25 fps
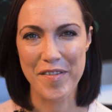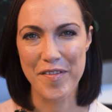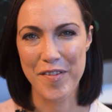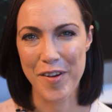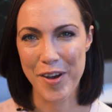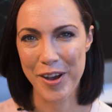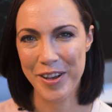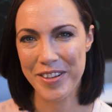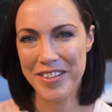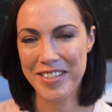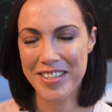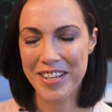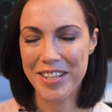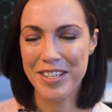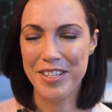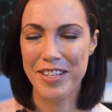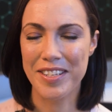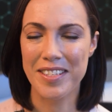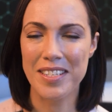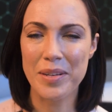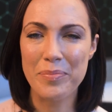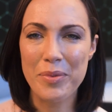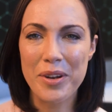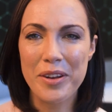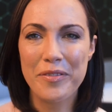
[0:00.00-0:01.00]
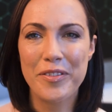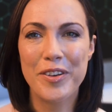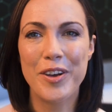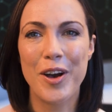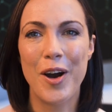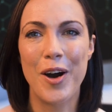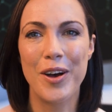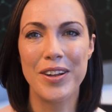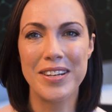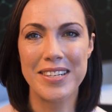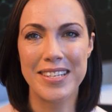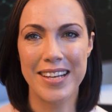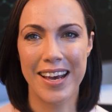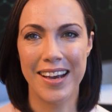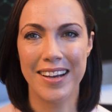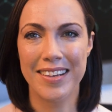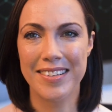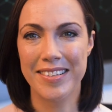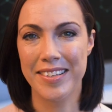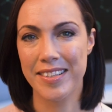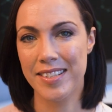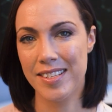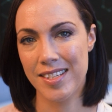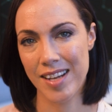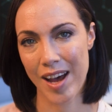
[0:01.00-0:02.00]
First, just a bit of
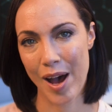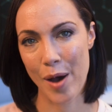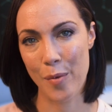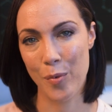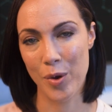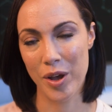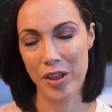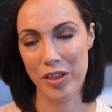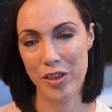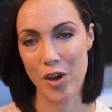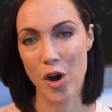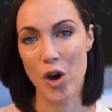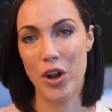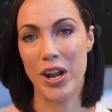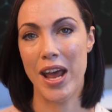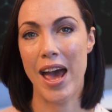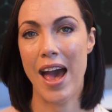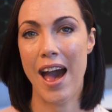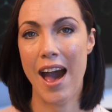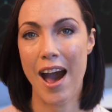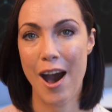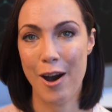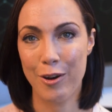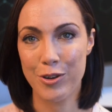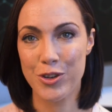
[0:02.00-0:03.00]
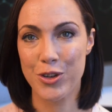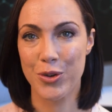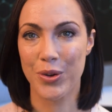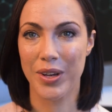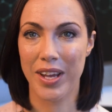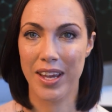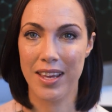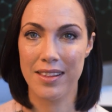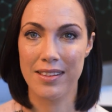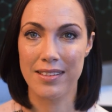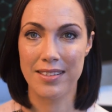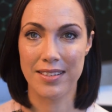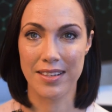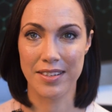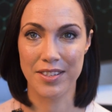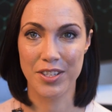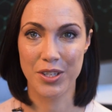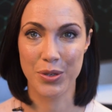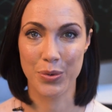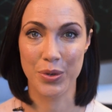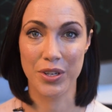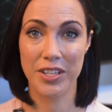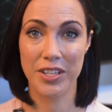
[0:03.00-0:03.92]
context to start with on how tricky this is to